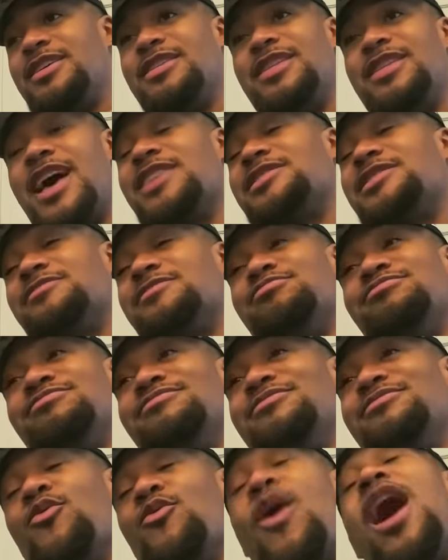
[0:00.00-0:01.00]
that's
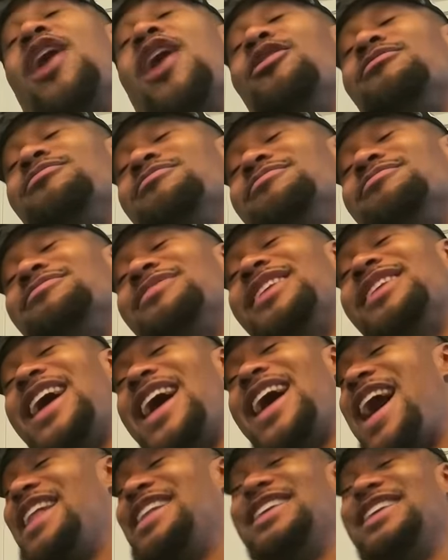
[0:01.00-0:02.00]
wow,
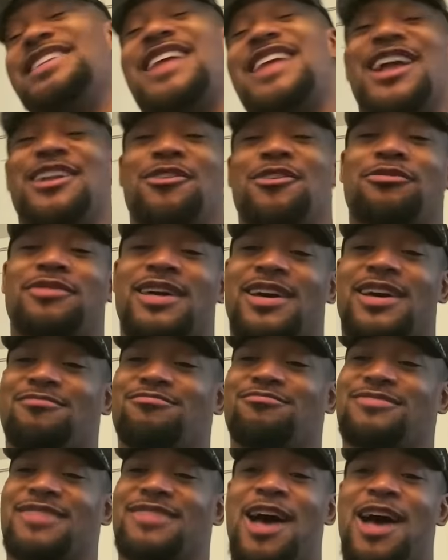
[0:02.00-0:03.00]
I did not know that.
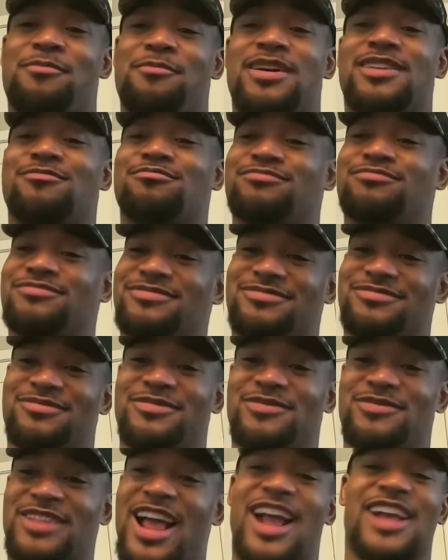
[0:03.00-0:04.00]
I've been
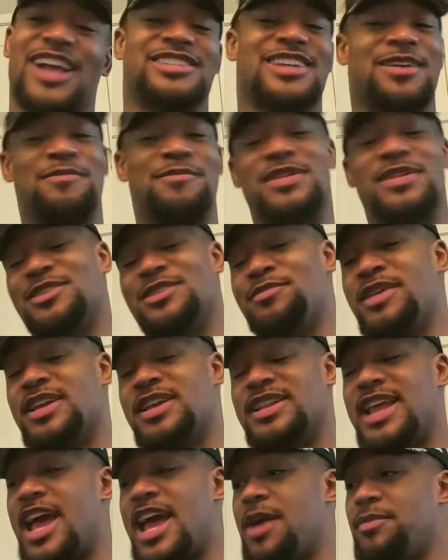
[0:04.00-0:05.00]
like I said, busy
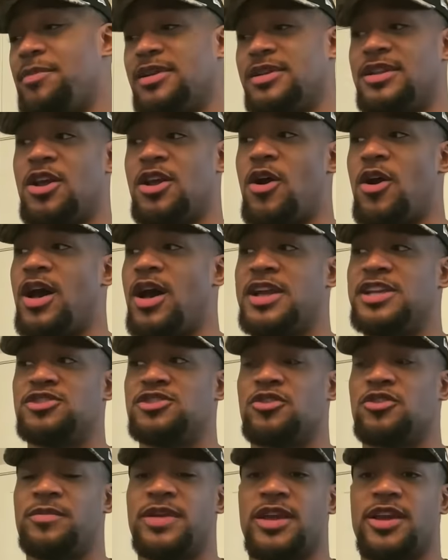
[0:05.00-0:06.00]
being dad. But no, are we
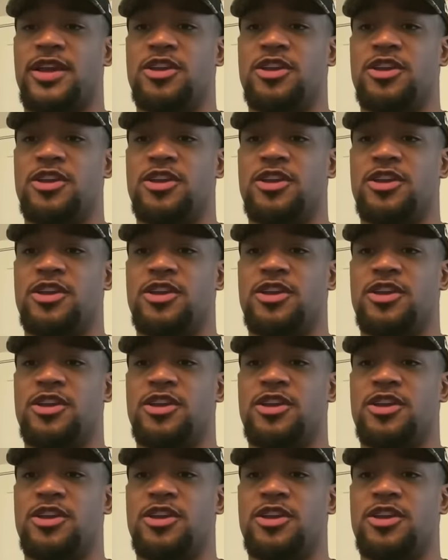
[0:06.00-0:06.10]
excited?